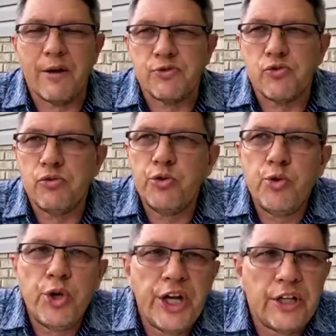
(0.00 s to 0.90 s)
I was
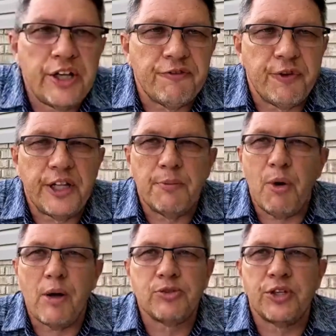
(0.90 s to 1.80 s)
really afraid that
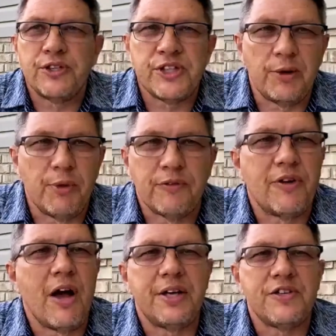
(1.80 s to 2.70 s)
Bob was going to say, well, if
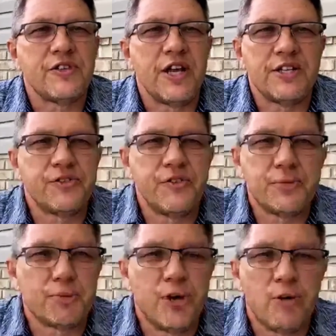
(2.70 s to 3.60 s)
God doesn't answer
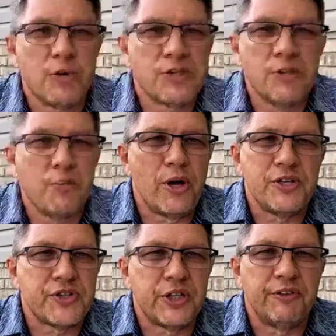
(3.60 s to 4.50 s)
this prayer, what's the
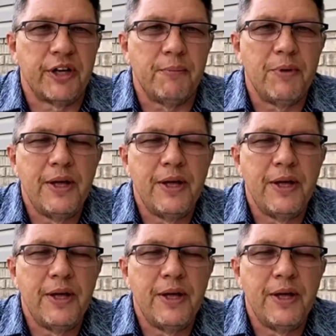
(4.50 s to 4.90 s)
point of serving him?